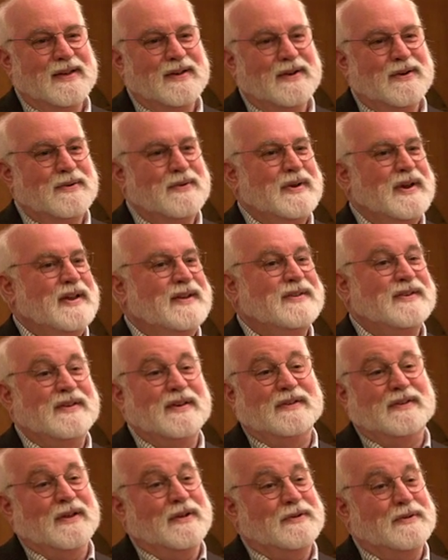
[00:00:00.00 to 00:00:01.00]
Who needs
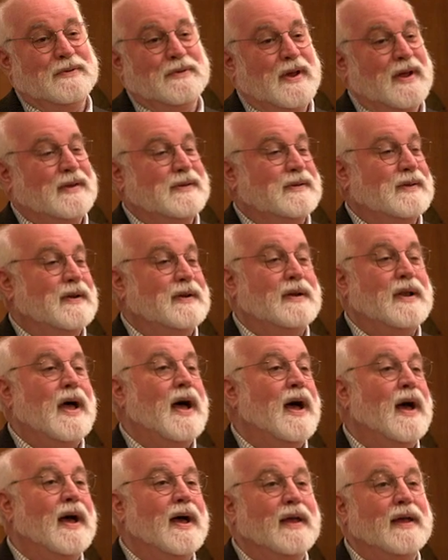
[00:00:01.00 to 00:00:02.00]
to tell you not to
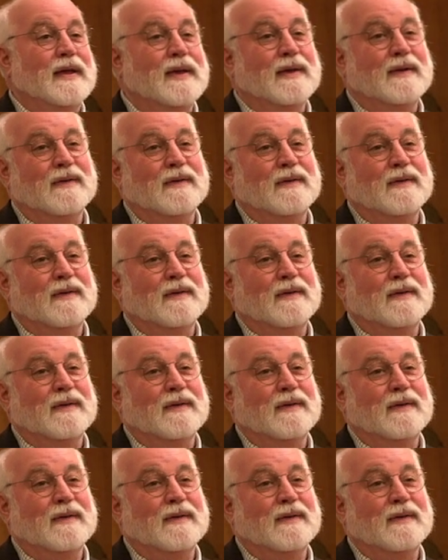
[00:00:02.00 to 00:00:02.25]
lie?